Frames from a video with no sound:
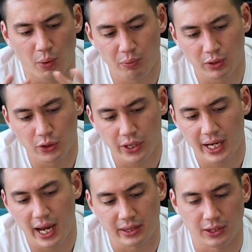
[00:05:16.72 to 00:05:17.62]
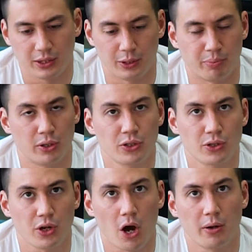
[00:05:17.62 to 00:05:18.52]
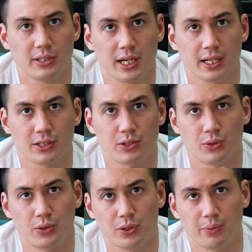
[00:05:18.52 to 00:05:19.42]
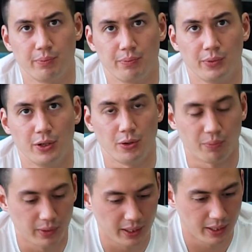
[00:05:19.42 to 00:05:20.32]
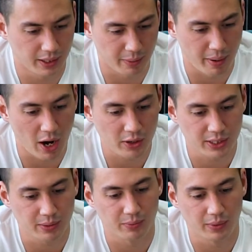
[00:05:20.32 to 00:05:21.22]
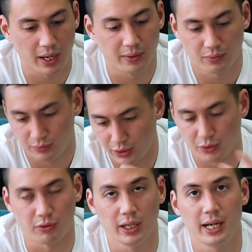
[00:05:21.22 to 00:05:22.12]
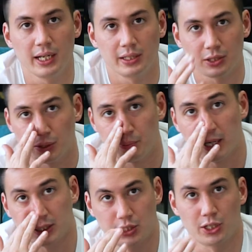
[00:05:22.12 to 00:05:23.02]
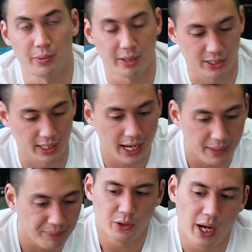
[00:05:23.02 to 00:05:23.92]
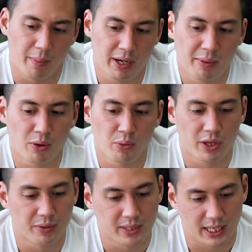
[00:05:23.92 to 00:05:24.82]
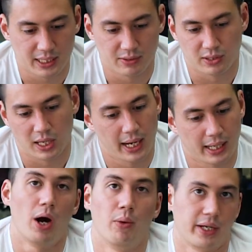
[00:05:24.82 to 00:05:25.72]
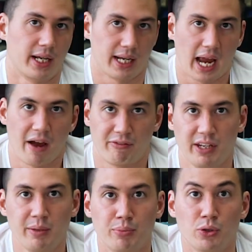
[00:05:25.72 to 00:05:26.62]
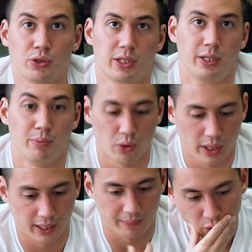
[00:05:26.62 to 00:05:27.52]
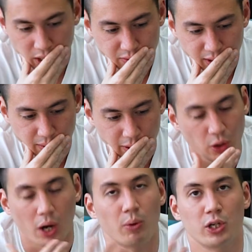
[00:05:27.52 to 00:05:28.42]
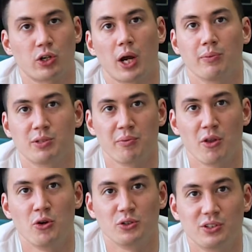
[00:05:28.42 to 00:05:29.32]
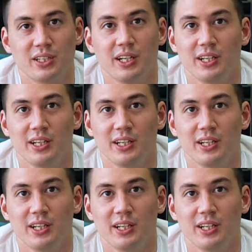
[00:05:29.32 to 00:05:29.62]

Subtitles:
when we're looking at the personal context, or in comparison and relating it back to Starbucks again, you get people with objectives like, I want to get a caffeine boost in the morning, or even I want to try some of those